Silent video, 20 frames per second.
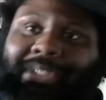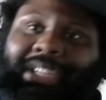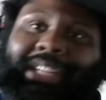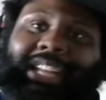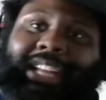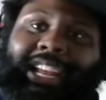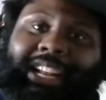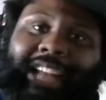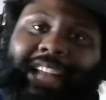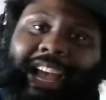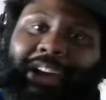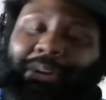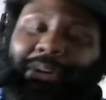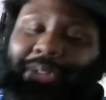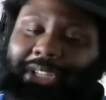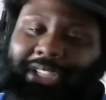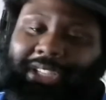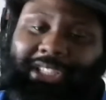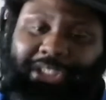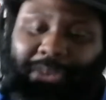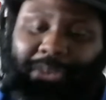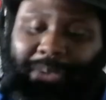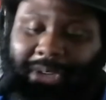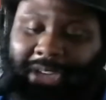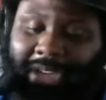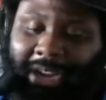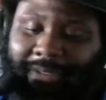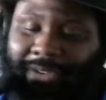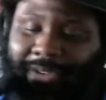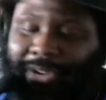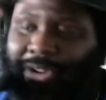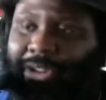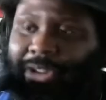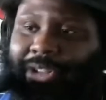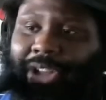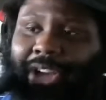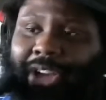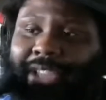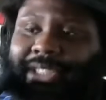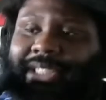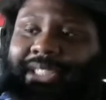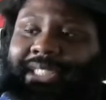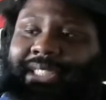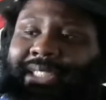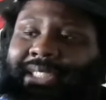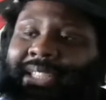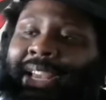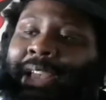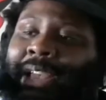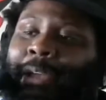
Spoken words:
And then not only did you recover your losses,